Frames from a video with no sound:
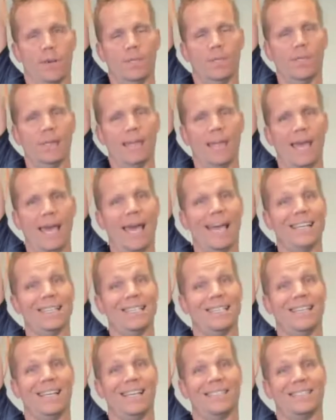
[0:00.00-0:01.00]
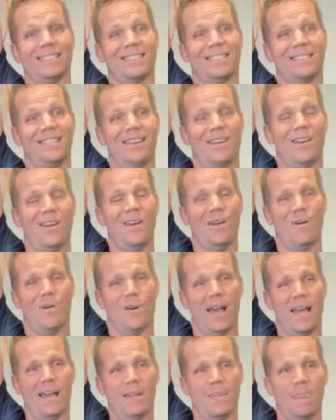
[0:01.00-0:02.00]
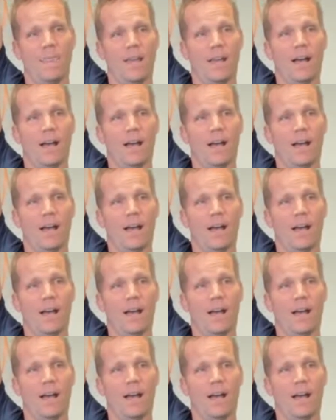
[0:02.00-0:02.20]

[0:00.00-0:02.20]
I want the access, right?